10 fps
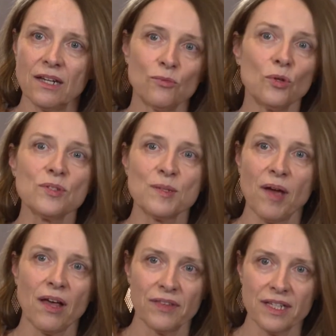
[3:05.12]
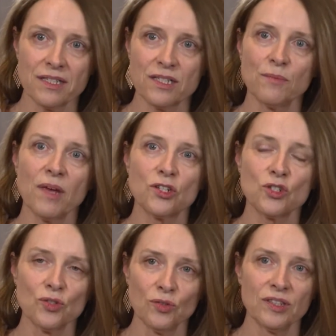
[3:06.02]
rules about this to make
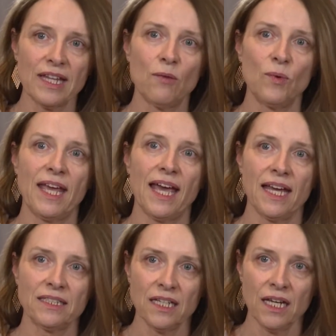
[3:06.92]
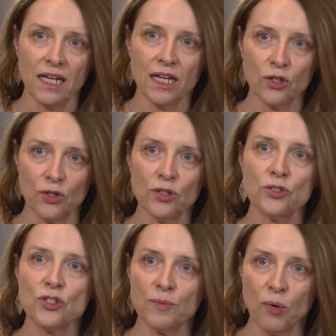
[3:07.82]
sure that we had
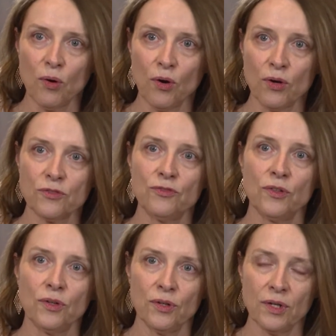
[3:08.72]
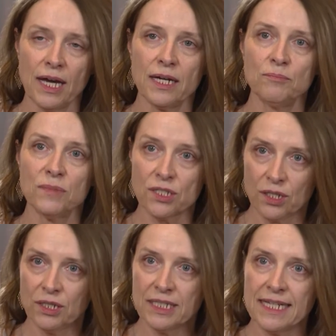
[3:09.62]
good support for uh,
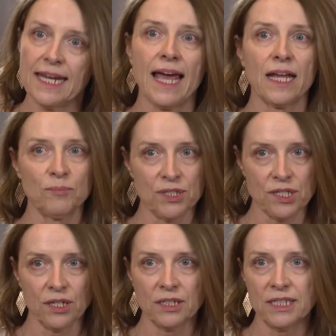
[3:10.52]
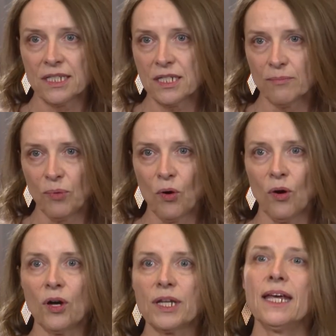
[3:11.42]
maternity and paternity
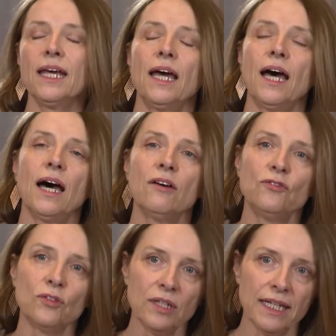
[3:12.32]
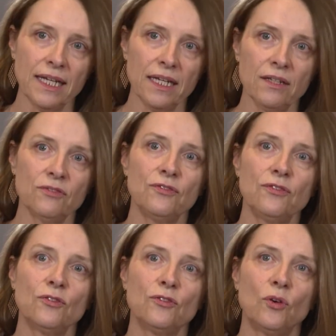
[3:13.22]
support, uh, for leave,
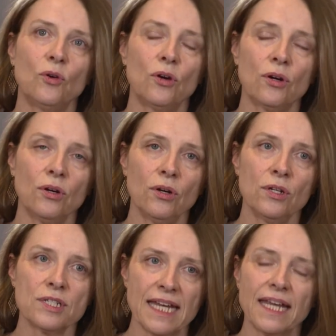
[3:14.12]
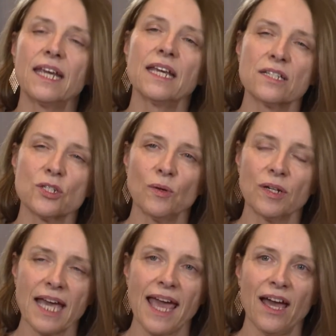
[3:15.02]
for taking into
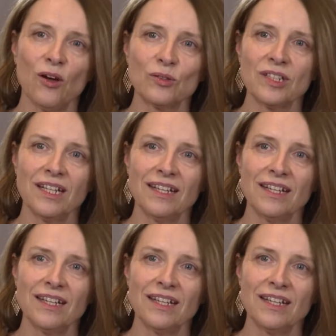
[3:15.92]
account